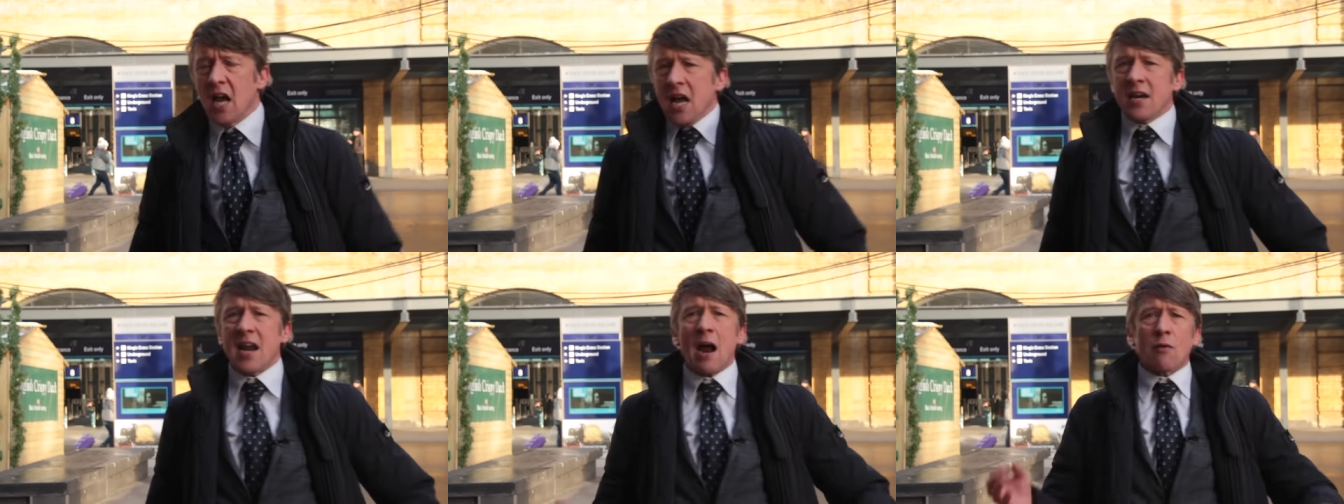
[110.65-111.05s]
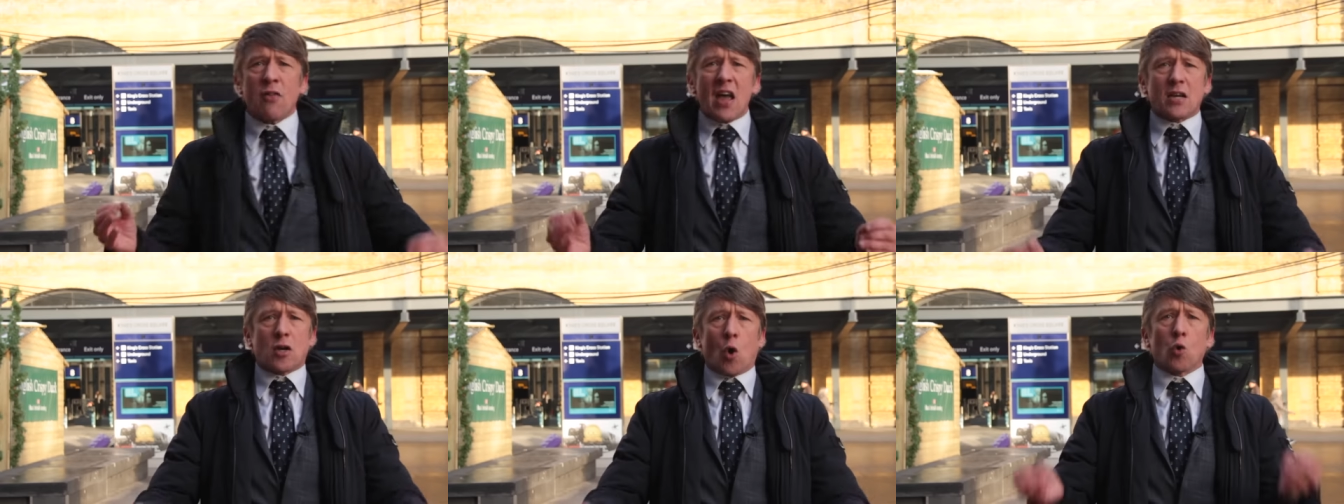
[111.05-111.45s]
Now
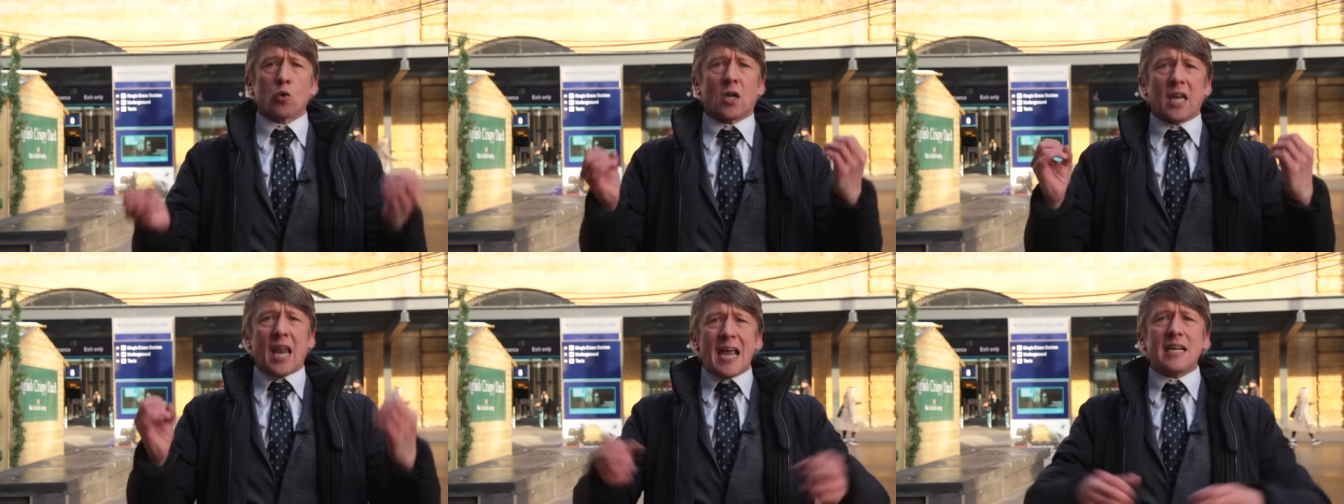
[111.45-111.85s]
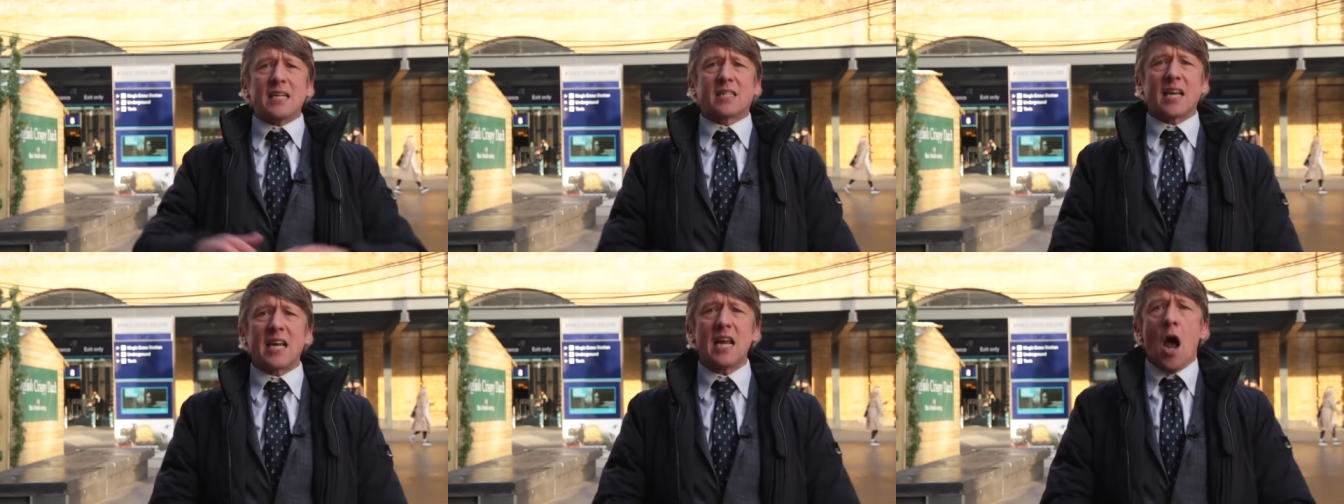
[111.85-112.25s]
they're called
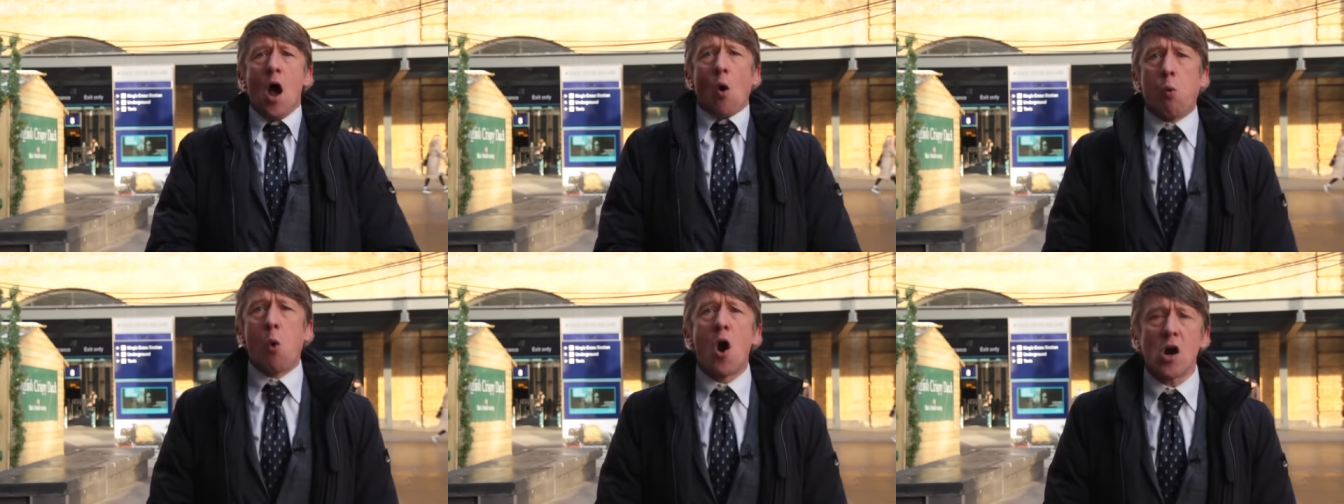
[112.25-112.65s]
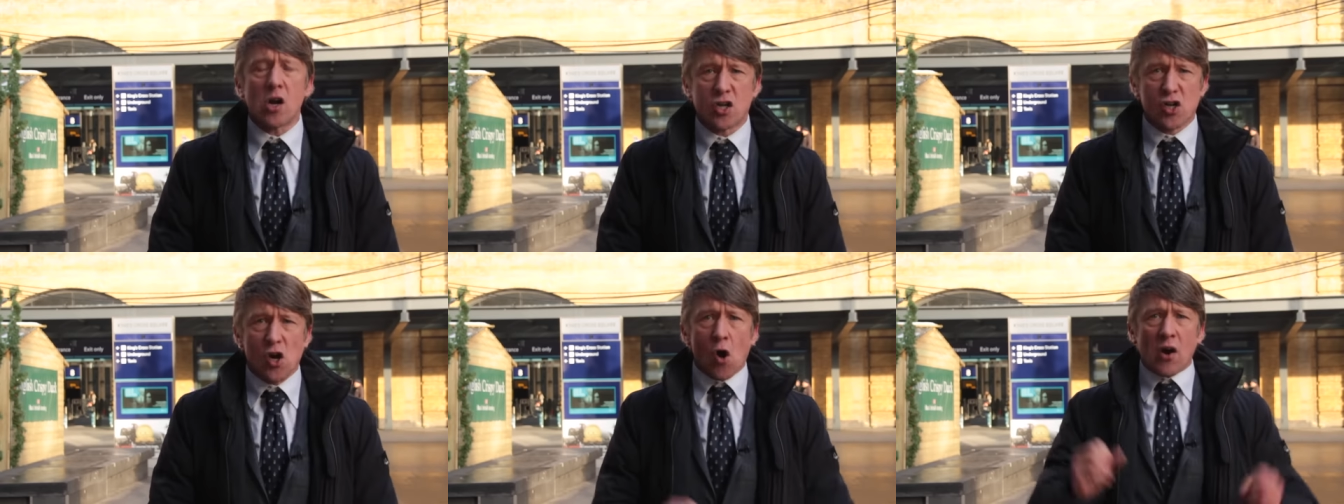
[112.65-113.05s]
lazy, work
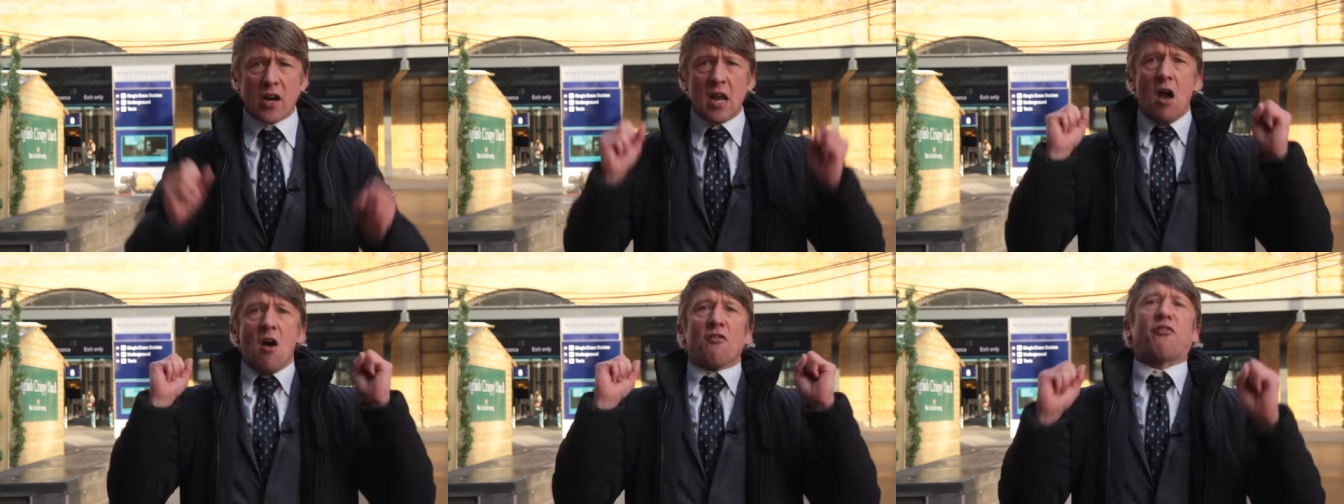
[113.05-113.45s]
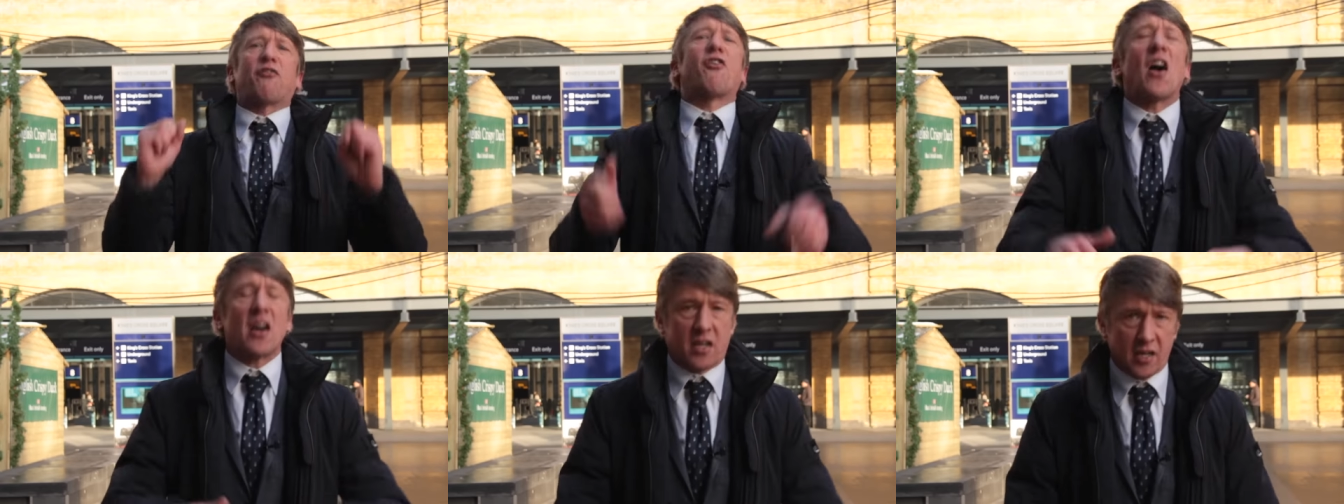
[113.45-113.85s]
shy
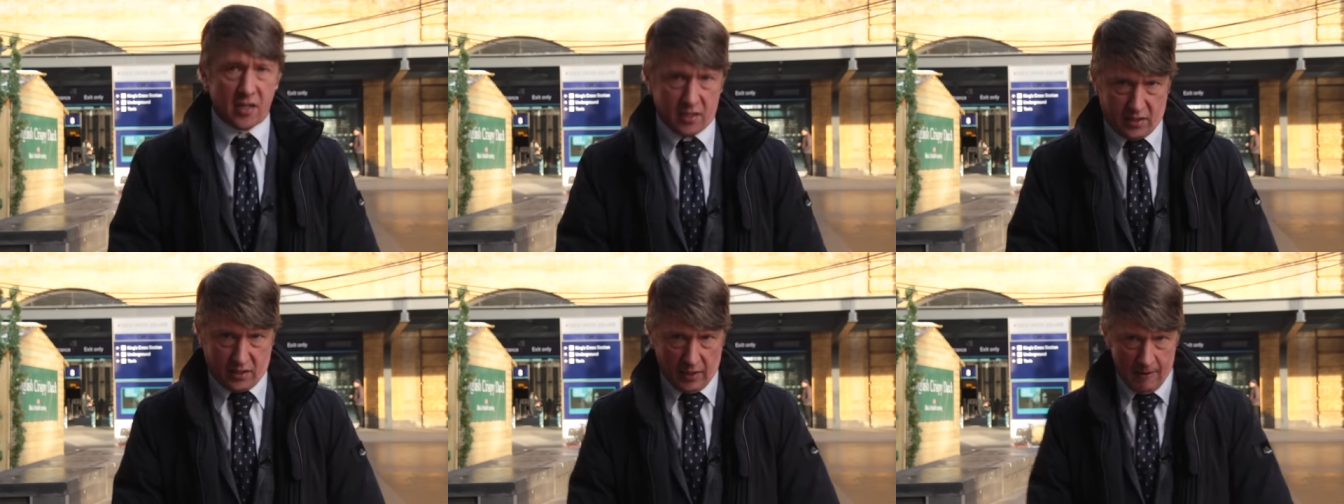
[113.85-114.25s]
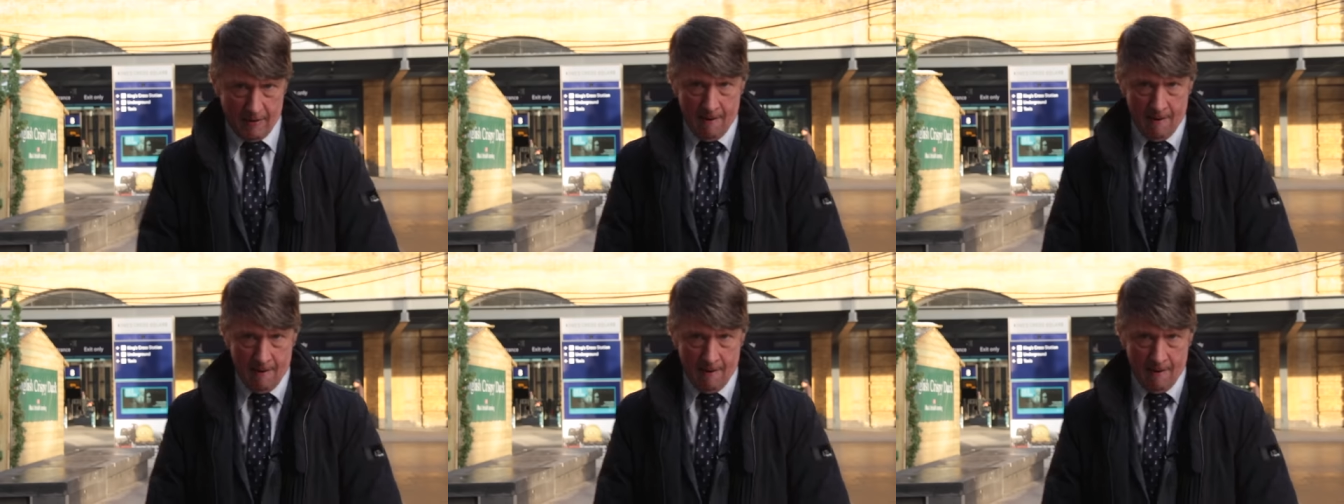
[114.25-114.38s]
fuckers.